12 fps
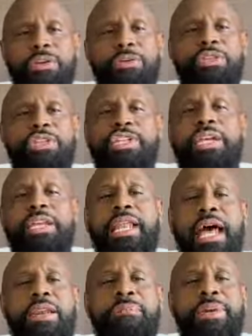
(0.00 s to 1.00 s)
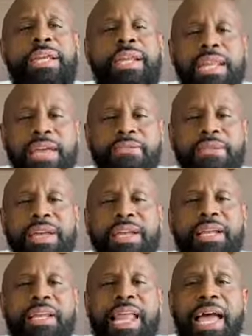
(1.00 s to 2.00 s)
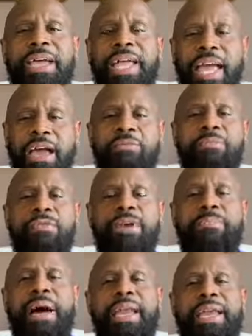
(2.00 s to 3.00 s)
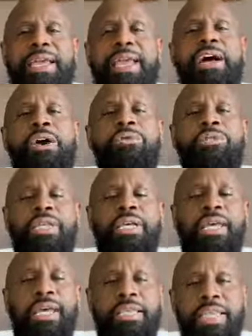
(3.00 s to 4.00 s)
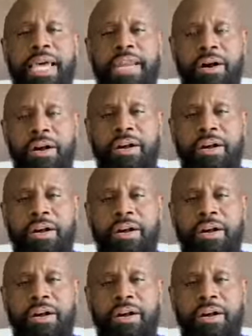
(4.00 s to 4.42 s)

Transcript: You should not be living like everybody else that